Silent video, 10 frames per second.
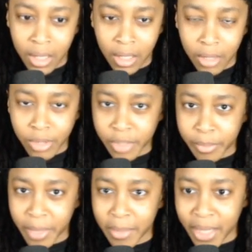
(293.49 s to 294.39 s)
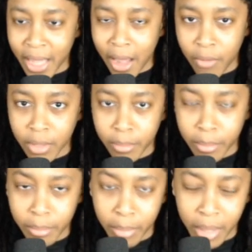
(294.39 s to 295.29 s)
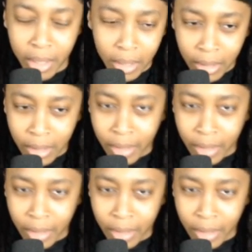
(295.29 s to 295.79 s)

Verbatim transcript: Closest maybe Alvin Kamara,